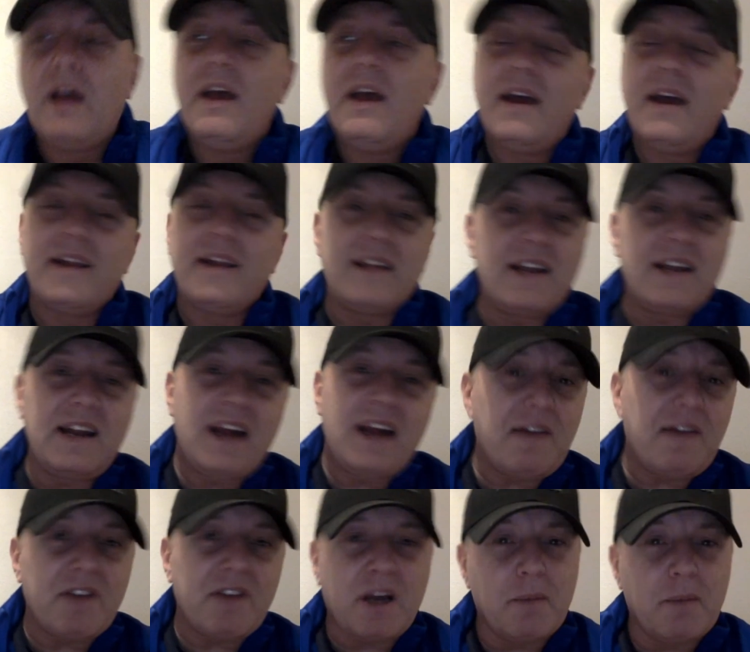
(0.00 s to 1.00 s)
and then they'd have
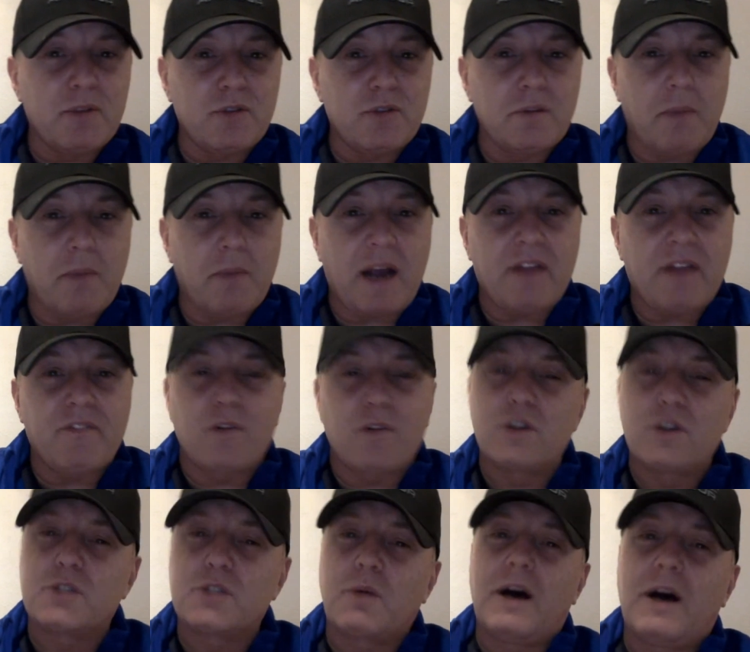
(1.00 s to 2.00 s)
it coming through the microphone
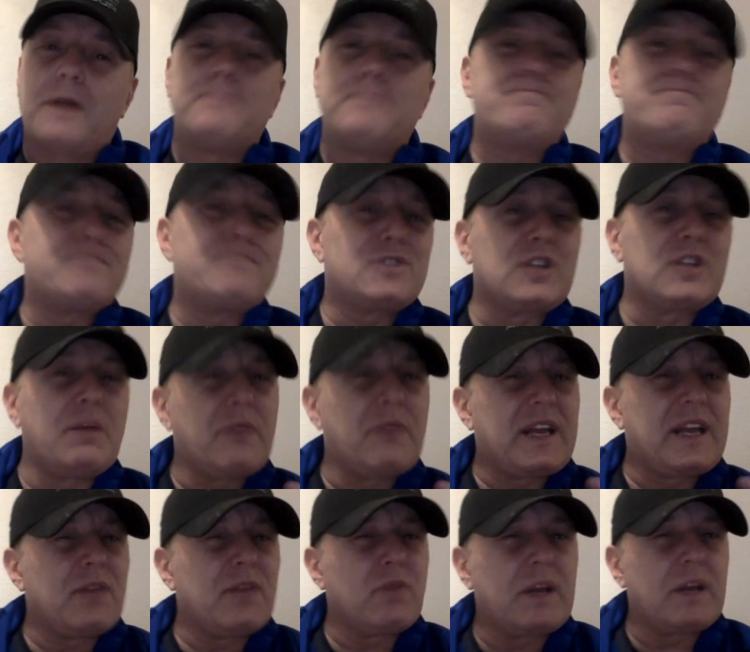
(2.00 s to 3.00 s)
as well. So they were
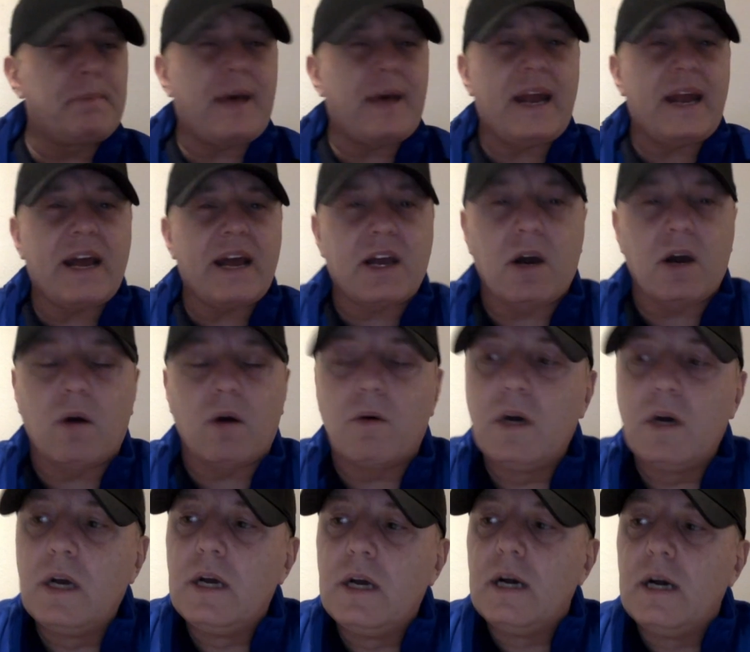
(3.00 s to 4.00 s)
getting really bad echo.
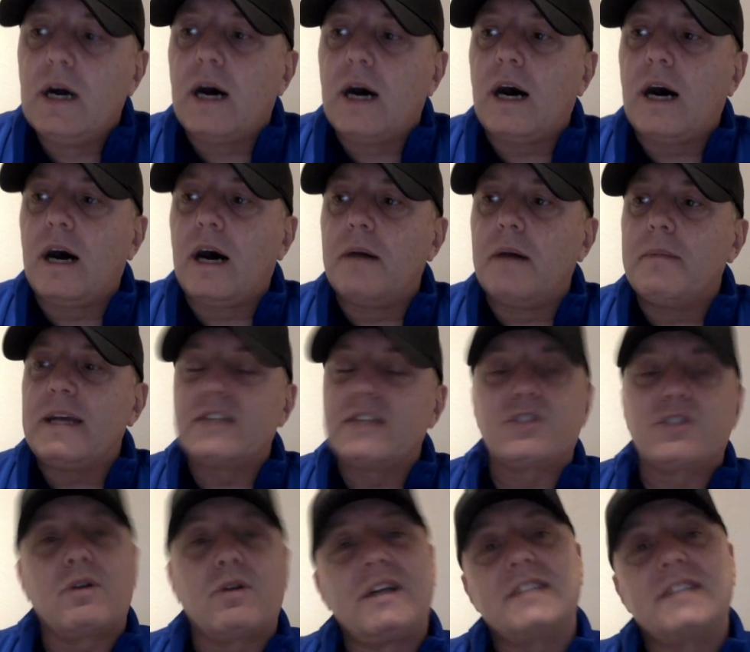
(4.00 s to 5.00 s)
And
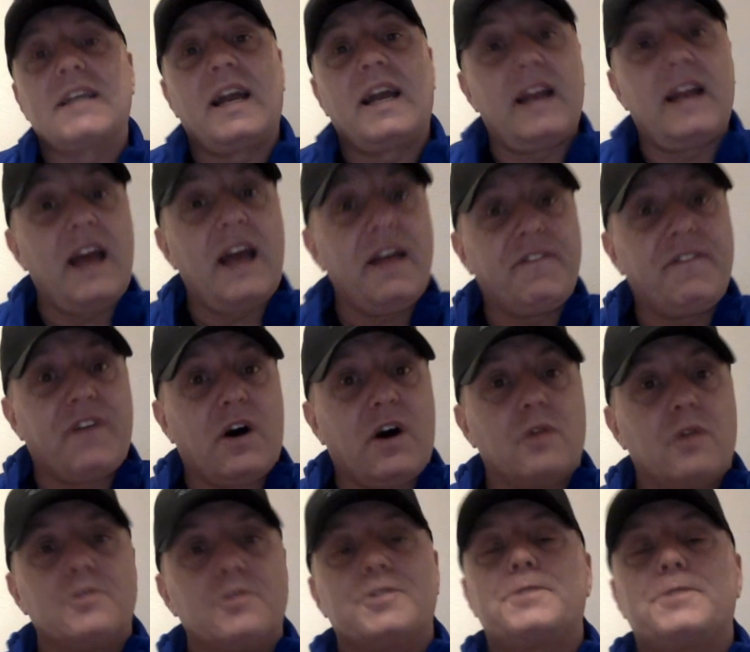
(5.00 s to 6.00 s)
so I decided
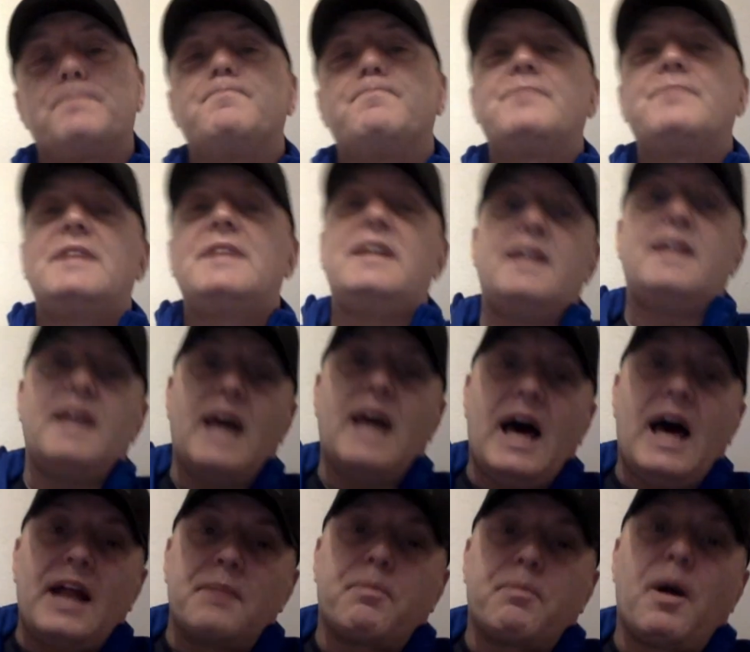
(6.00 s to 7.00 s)
headphones.
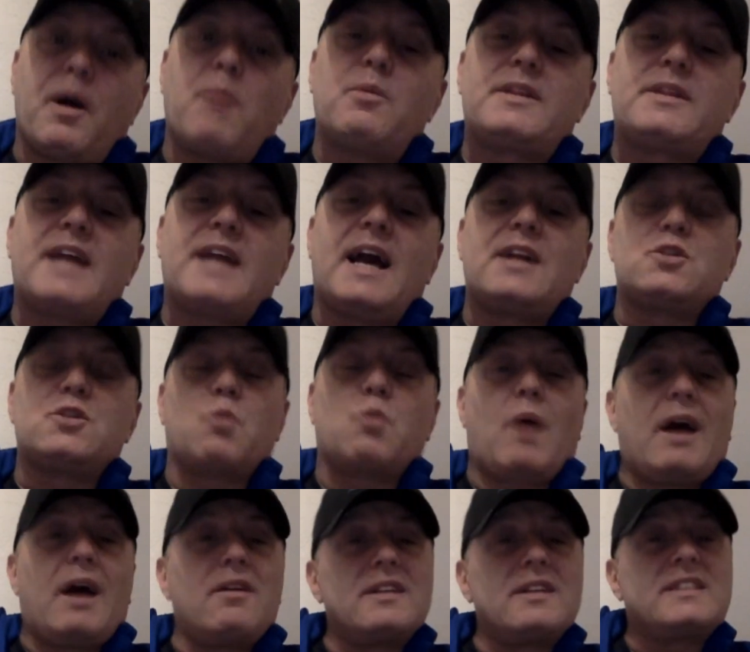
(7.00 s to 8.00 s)
Yeah, the problem with that is
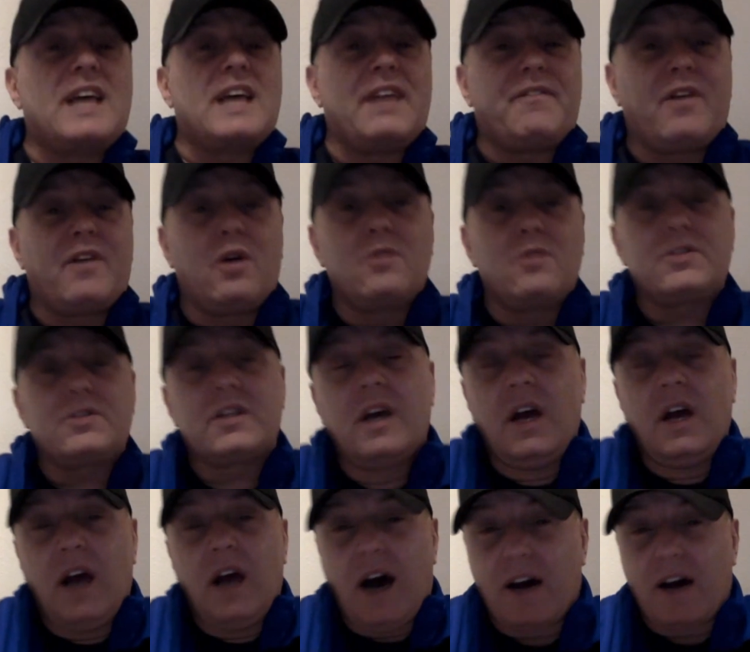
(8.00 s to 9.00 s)
wireless headphones.
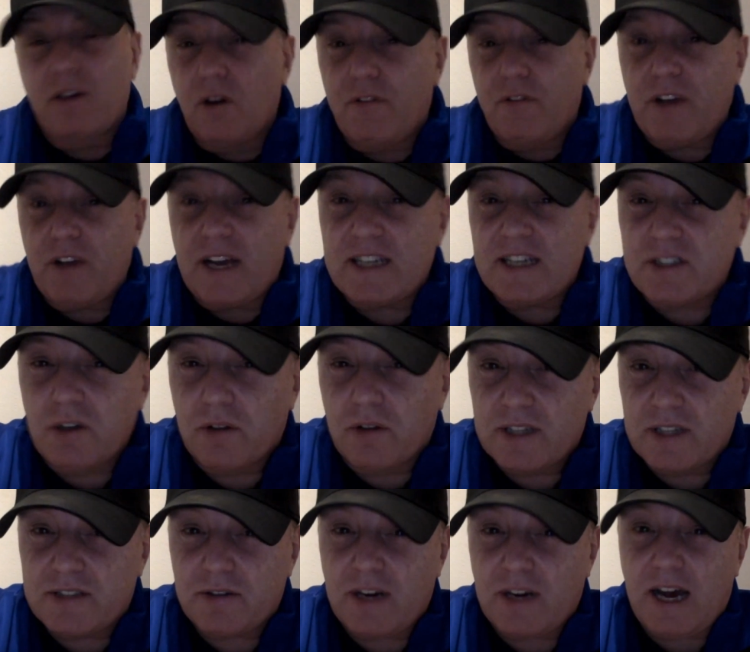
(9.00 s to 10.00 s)
I don't know if you guys know
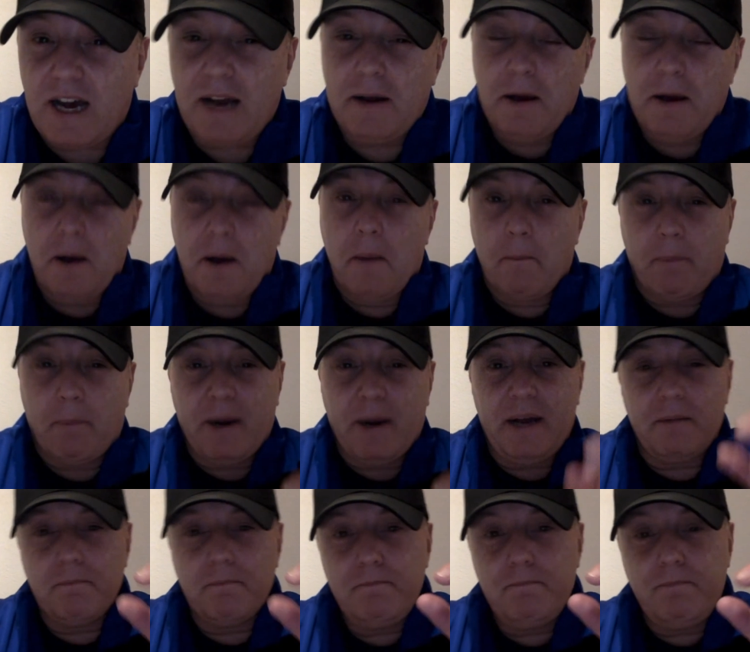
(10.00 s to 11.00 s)
this or not,
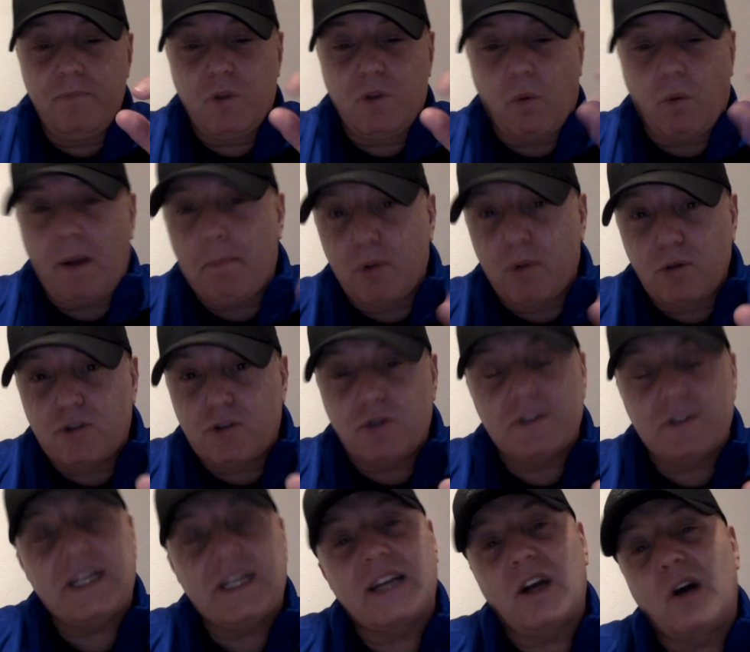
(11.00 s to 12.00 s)
but the way Bluetooth
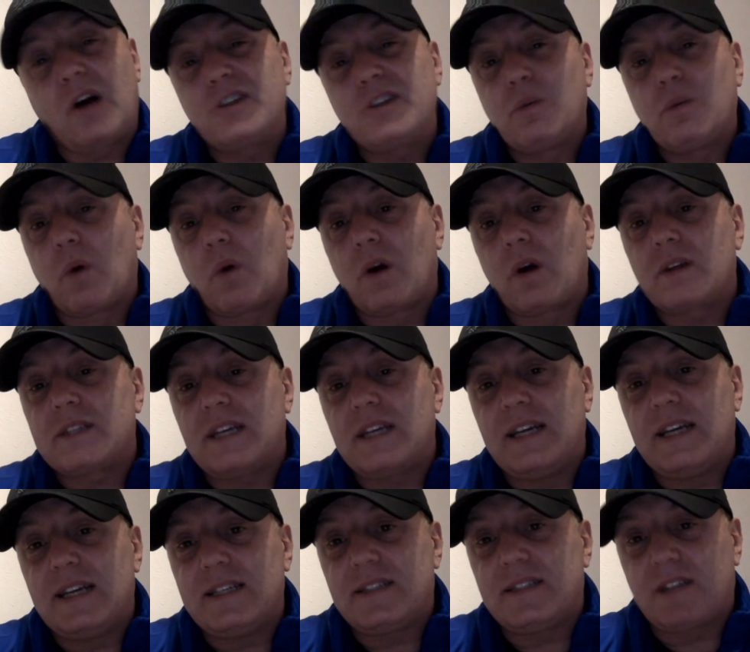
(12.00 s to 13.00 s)
technology works
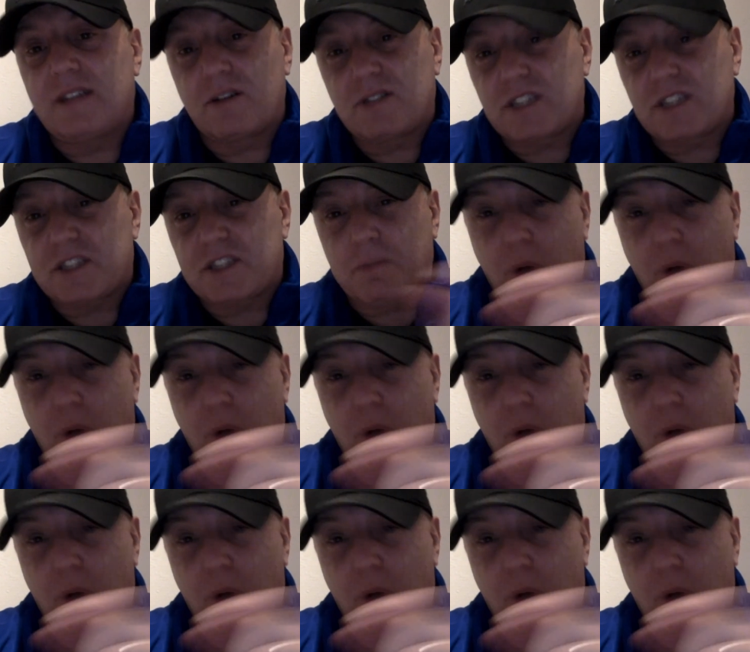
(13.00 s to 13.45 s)
is there's a small